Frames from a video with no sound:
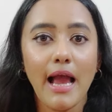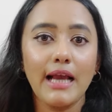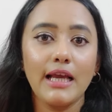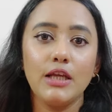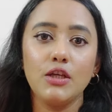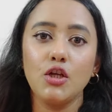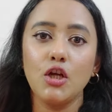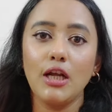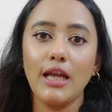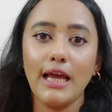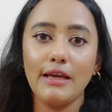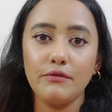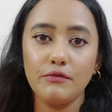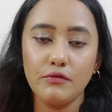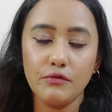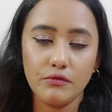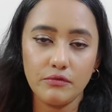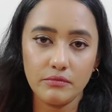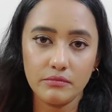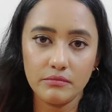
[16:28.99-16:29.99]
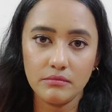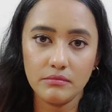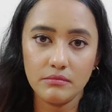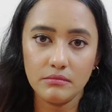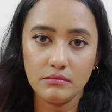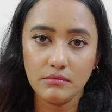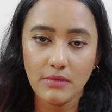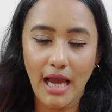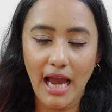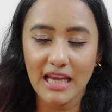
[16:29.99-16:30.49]
back in your life.
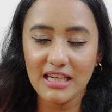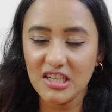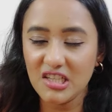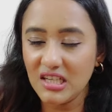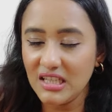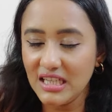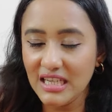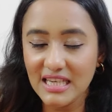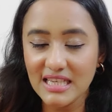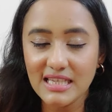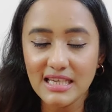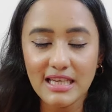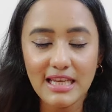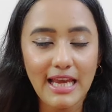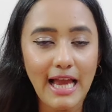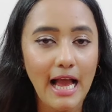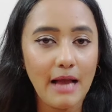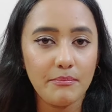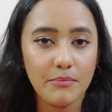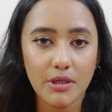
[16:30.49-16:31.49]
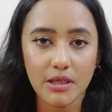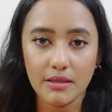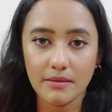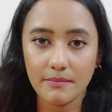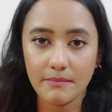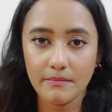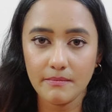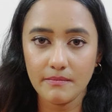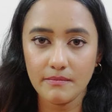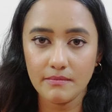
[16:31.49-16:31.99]
And it will easily happen.
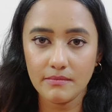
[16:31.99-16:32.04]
